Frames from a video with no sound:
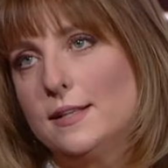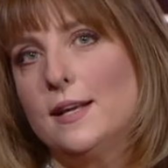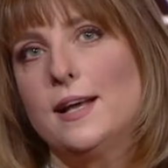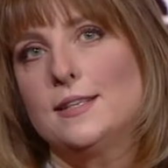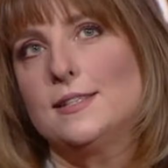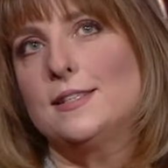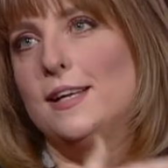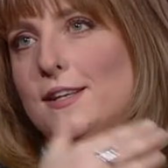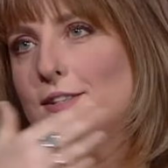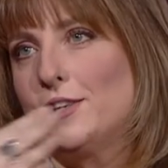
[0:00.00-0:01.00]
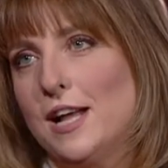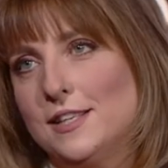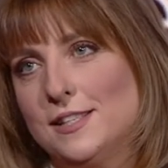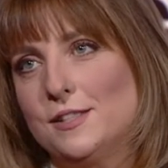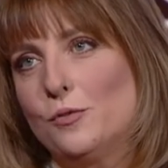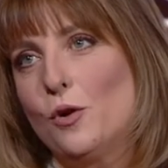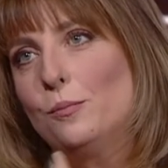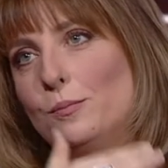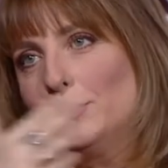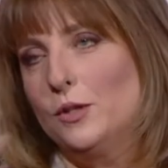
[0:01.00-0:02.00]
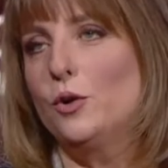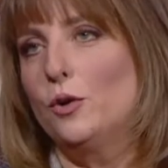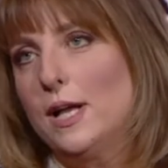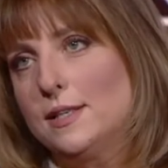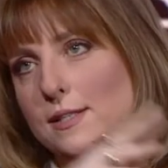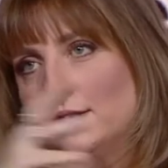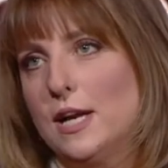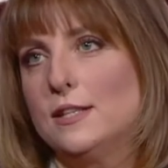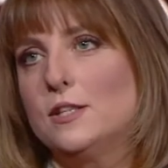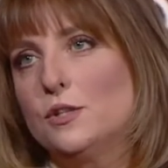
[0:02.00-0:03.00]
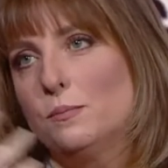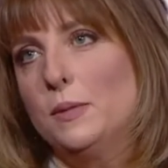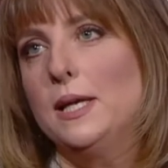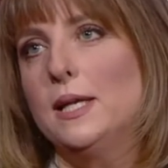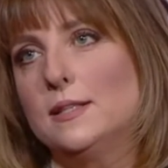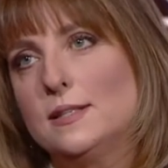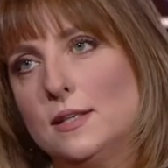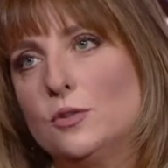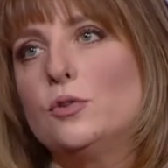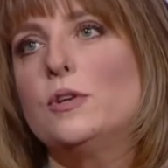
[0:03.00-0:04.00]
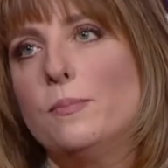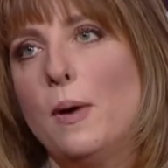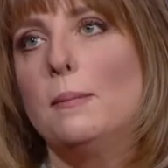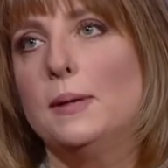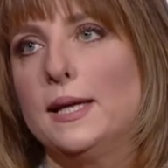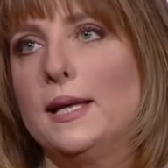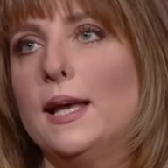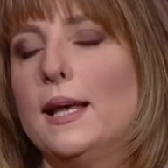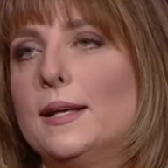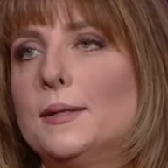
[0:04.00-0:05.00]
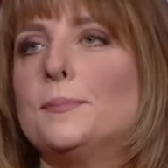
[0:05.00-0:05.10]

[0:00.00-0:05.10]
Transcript: as they transit from, you know, as the transition begins into the republic. And works great